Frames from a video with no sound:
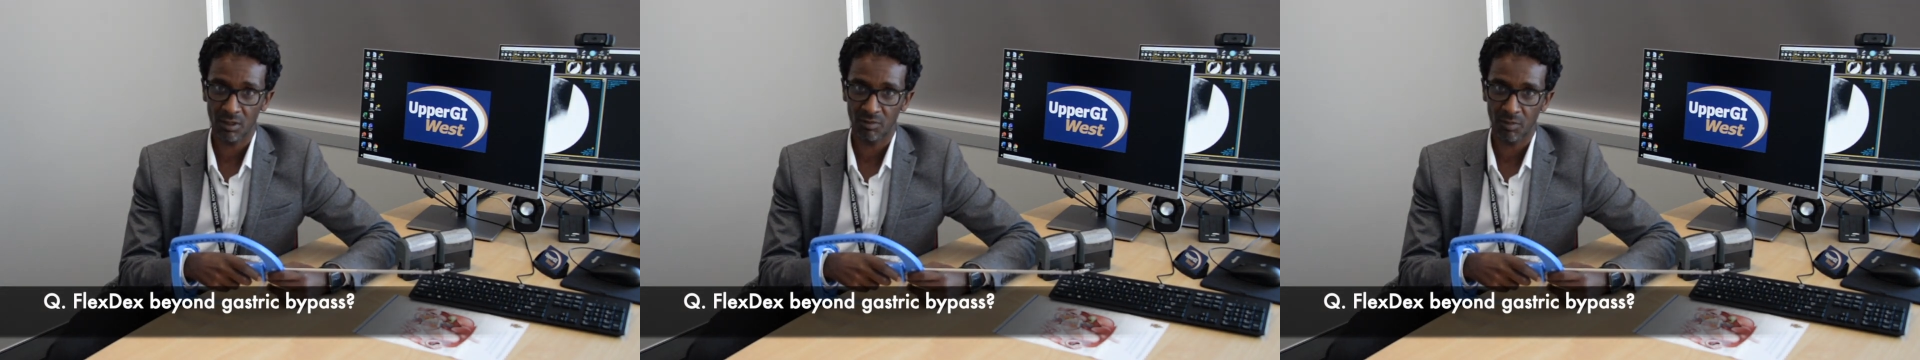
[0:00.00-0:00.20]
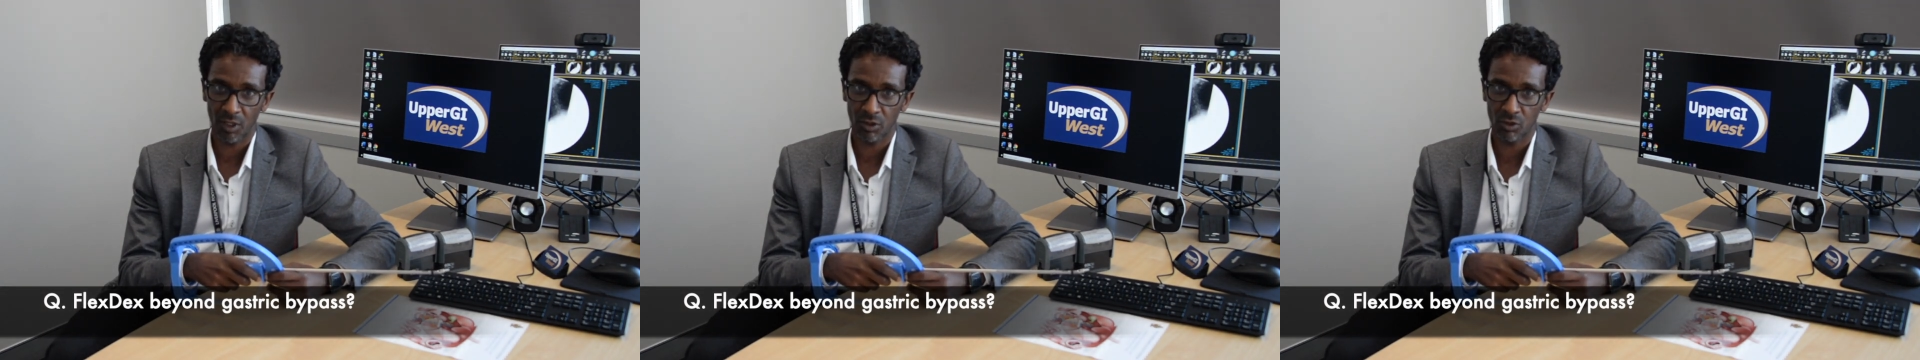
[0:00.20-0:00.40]

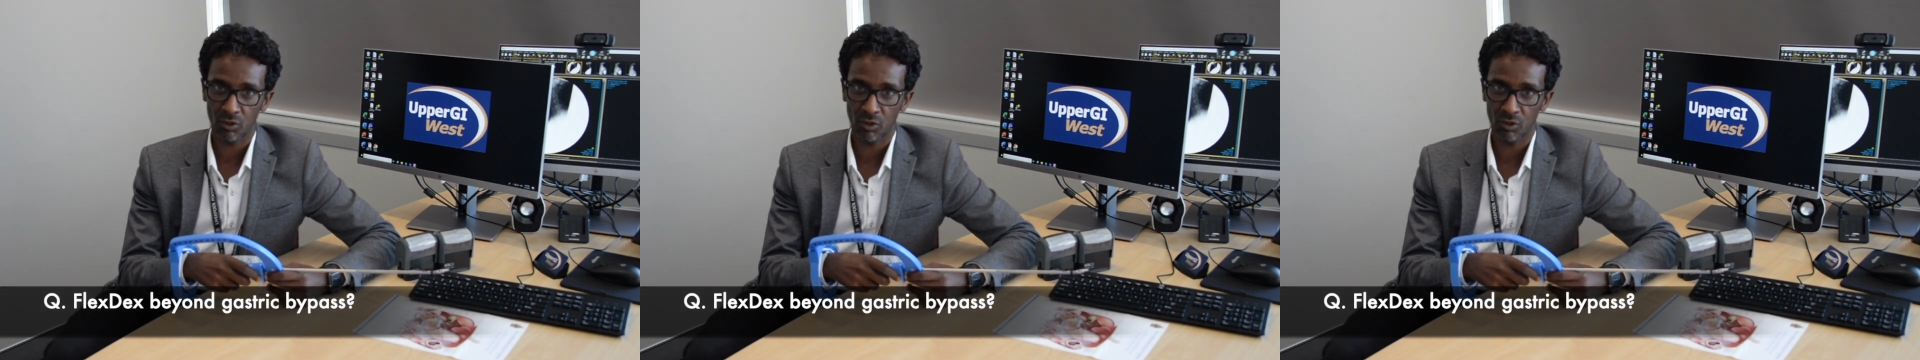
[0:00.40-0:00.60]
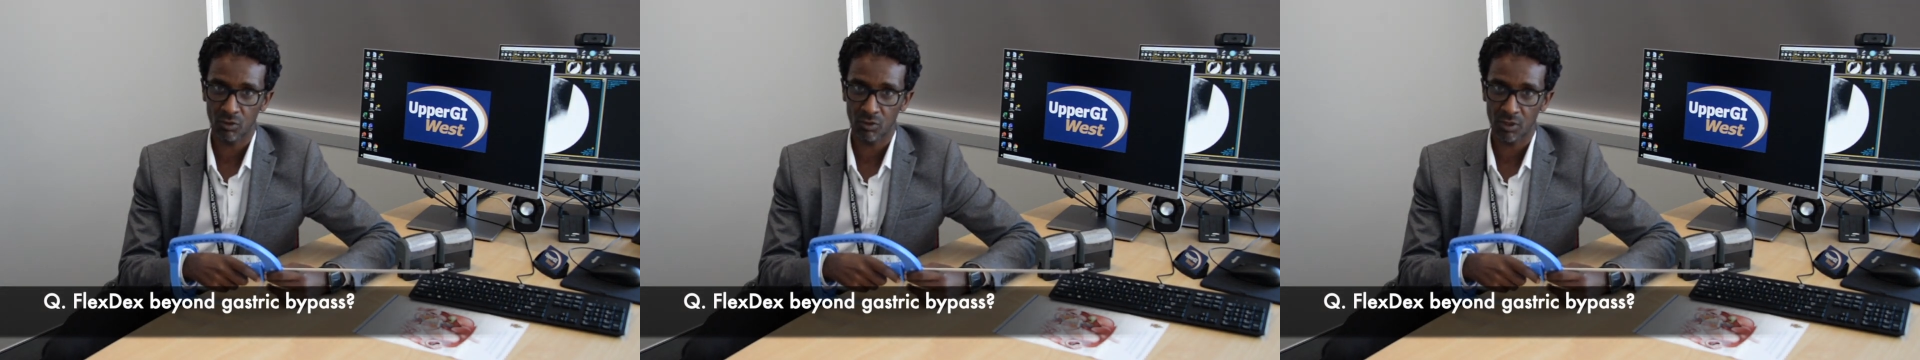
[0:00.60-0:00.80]
I've managed to
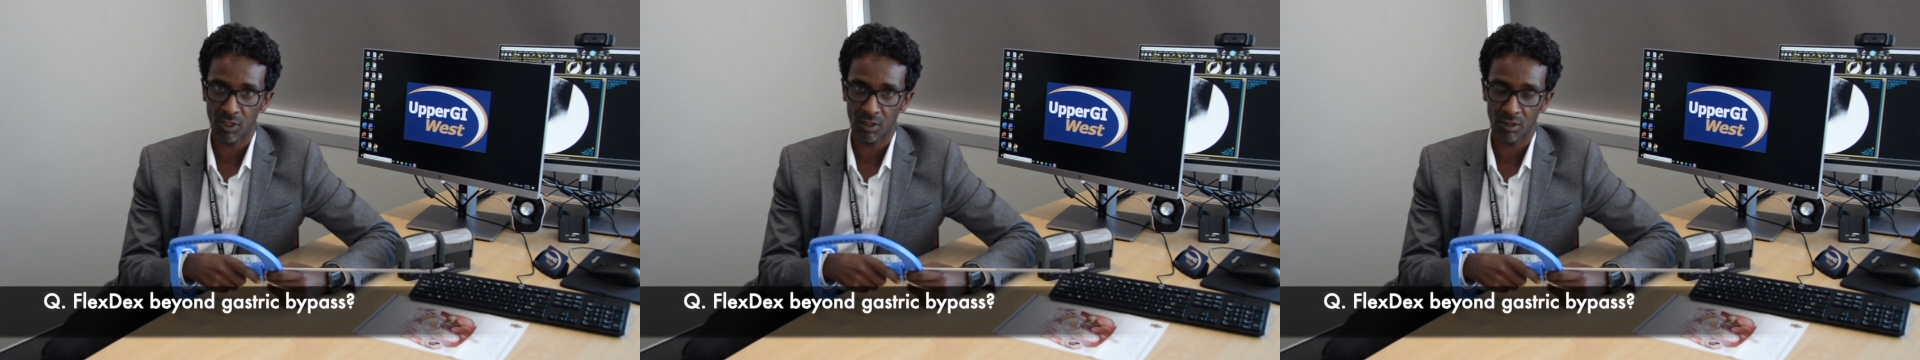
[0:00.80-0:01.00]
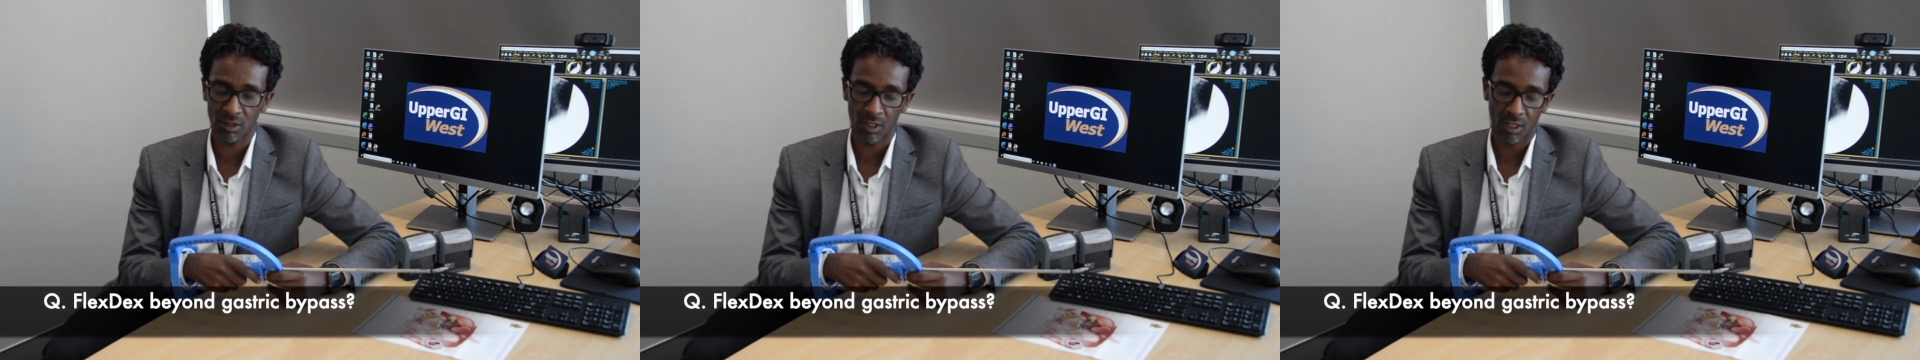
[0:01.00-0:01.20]
use
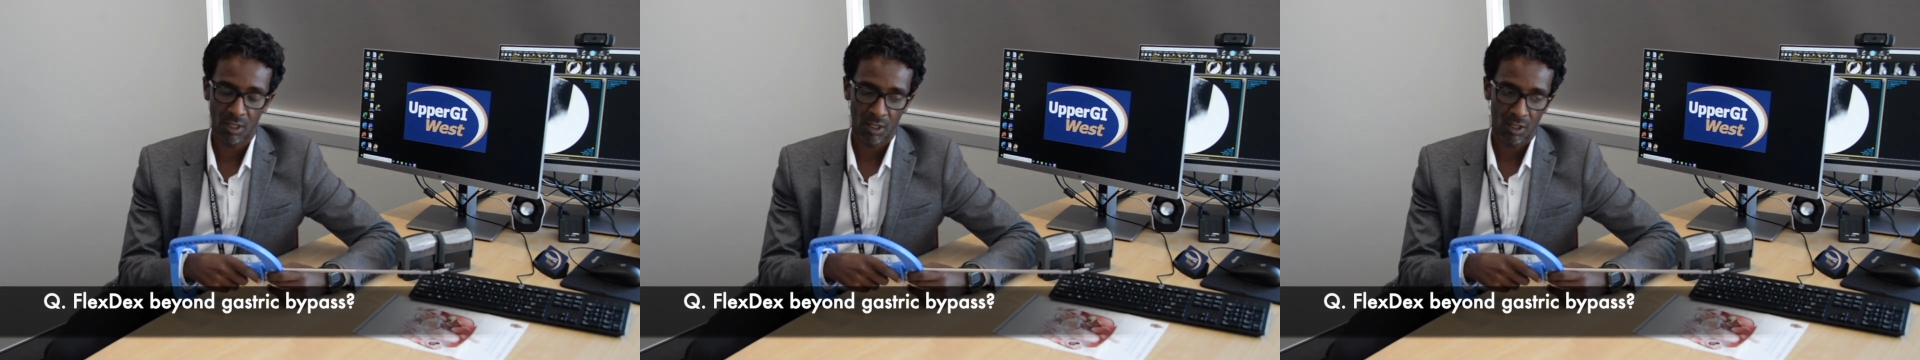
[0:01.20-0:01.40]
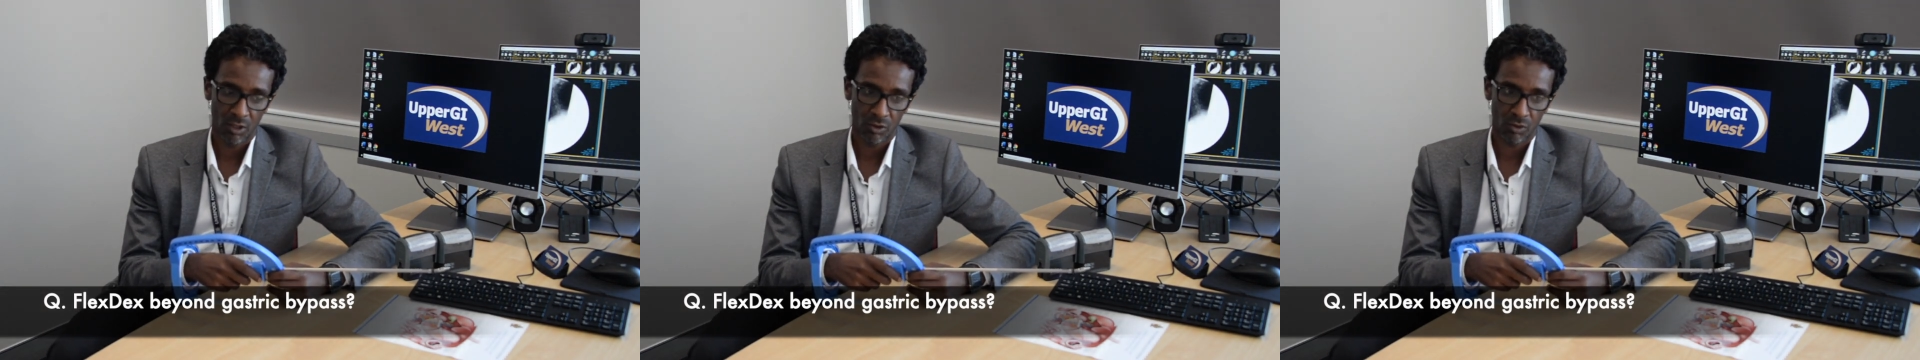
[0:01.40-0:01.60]
it
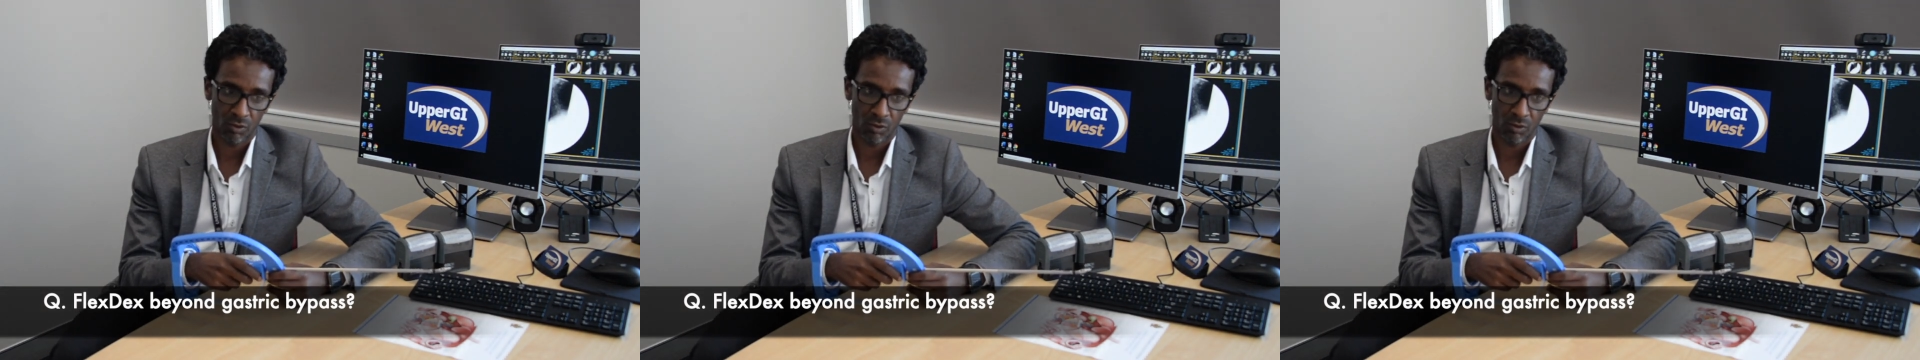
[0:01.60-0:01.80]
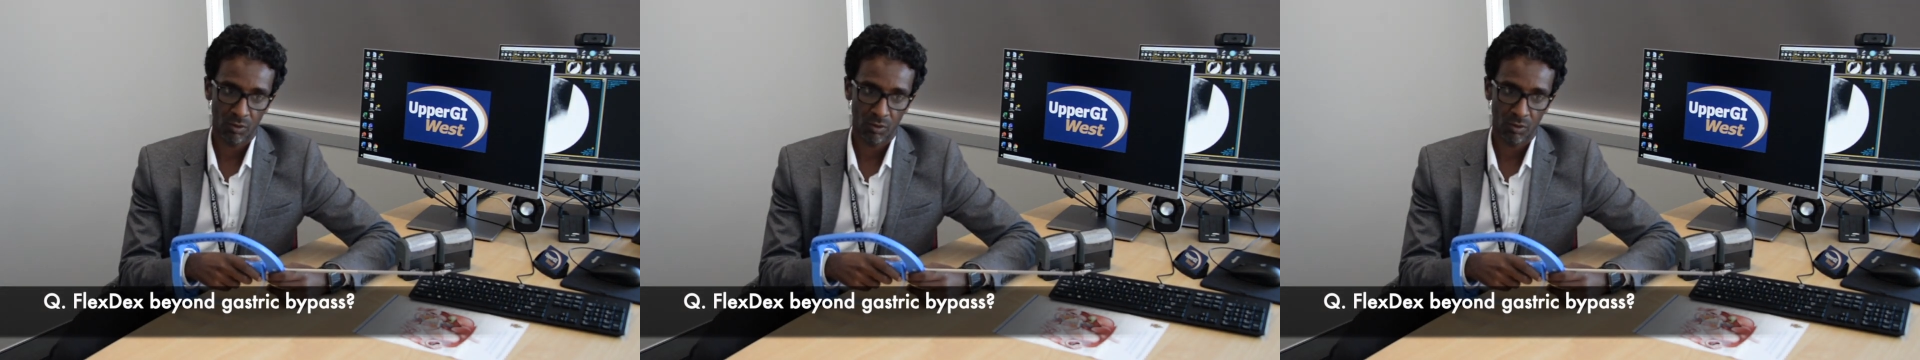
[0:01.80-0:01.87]
to